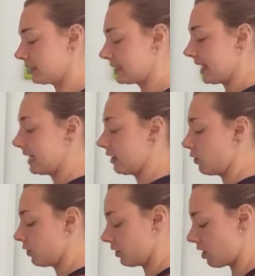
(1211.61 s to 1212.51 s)
taking the
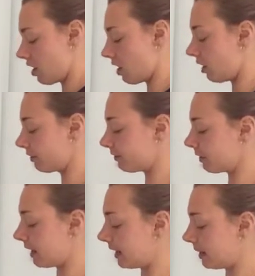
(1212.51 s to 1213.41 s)
corner off,
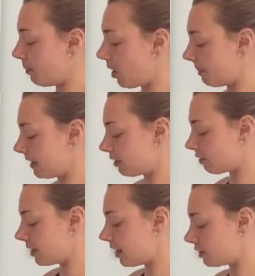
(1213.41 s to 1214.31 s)
I'm going to pop in
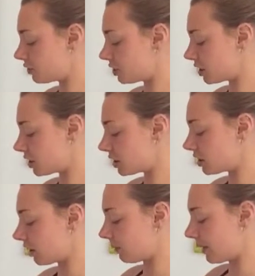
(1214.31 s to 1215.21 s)
300 just to
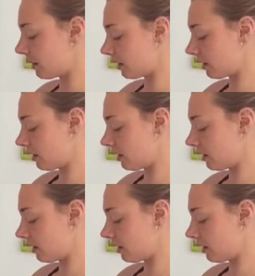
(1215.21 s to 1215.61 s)
start with